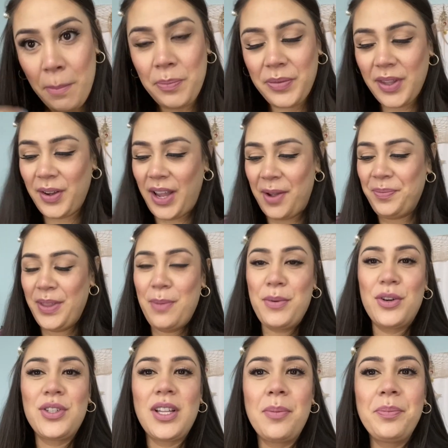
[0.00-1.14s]
Okay, I
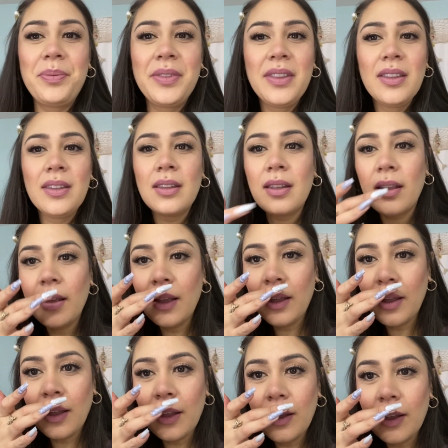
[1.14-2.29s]
better stop.
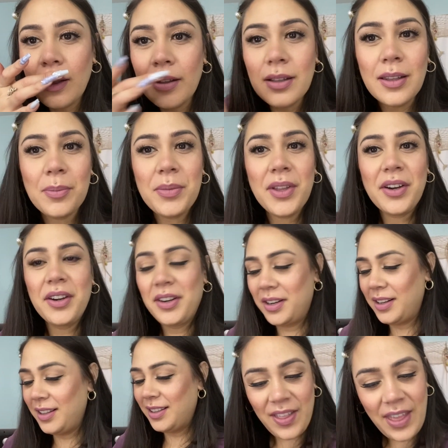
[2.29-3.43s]
There.
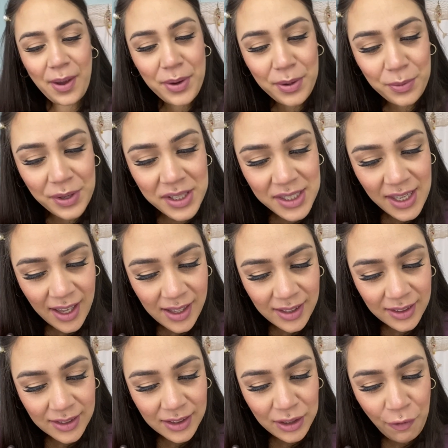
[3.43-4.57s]
That one
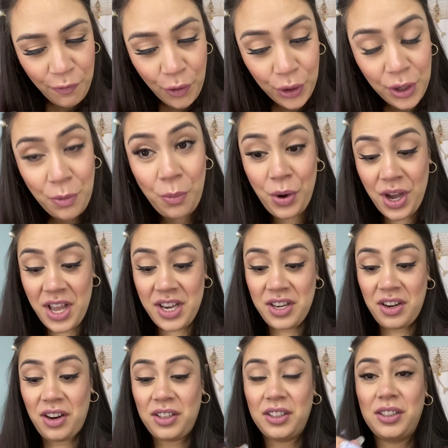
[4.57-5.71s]
retails
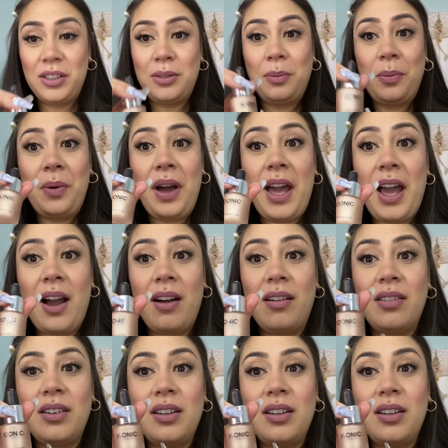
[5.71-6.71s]
$41. Wow.